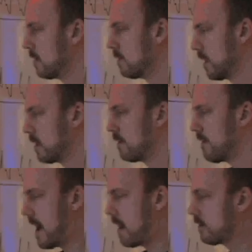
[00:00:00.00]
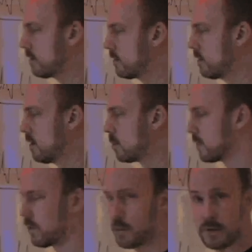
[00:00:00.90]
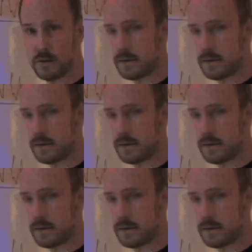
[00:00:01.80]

very fast performance of the